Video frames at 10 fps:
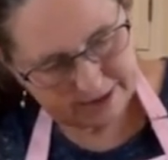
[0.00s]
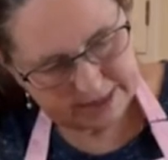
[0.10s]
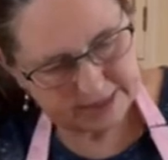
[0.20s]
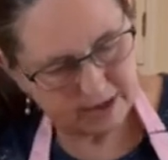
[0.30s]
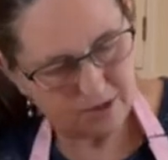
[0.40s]

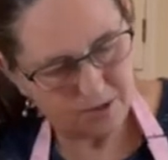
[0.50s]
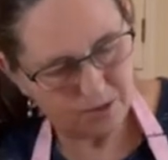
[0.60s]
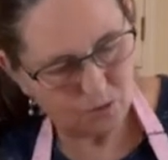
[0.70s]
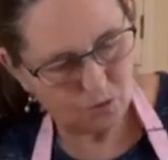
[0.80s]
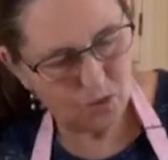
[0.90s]
So
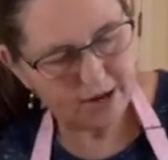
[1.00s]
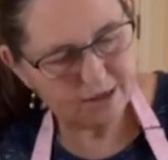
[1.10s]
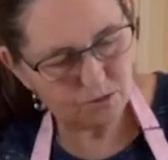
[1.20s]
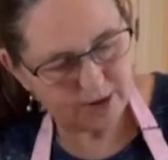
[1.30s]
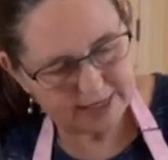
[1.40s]
one of
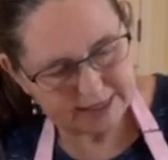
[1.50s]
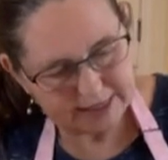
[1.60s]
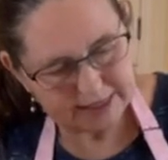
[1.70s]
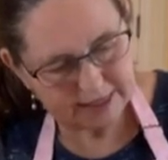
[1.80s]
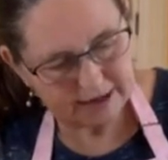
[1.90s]
the
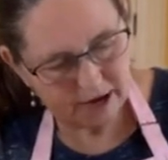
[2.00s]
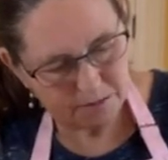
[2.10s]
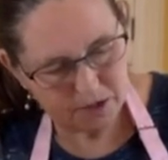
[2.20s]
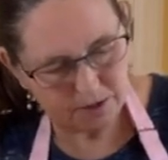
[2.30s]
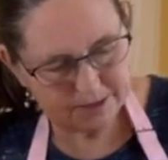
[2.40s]
reasons that
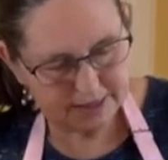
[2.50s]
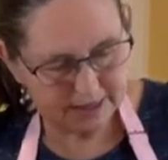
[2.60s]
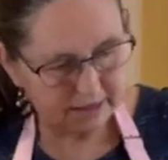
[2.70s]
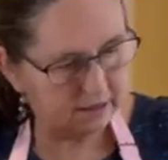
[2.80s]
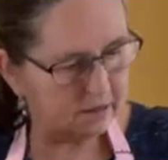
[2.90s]
I'm
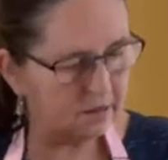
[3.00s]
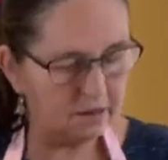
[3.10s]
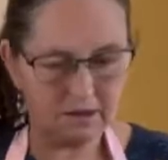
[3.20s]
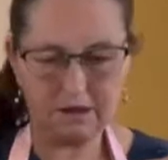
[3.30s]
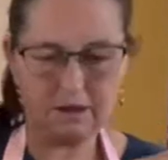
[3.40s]
using
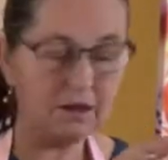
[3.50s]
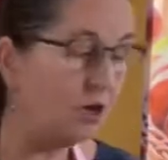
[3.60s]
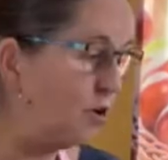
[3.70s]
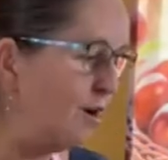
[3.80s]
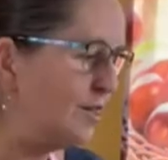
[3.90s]

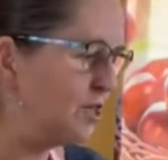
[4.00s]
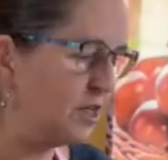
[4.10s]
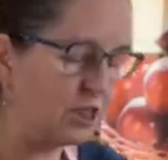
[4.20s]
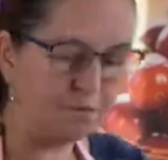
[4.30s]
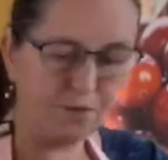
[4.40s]
not
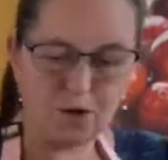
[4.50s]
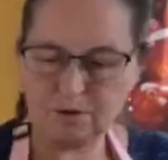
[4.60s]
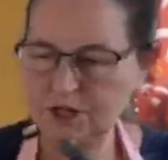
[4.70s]
just pure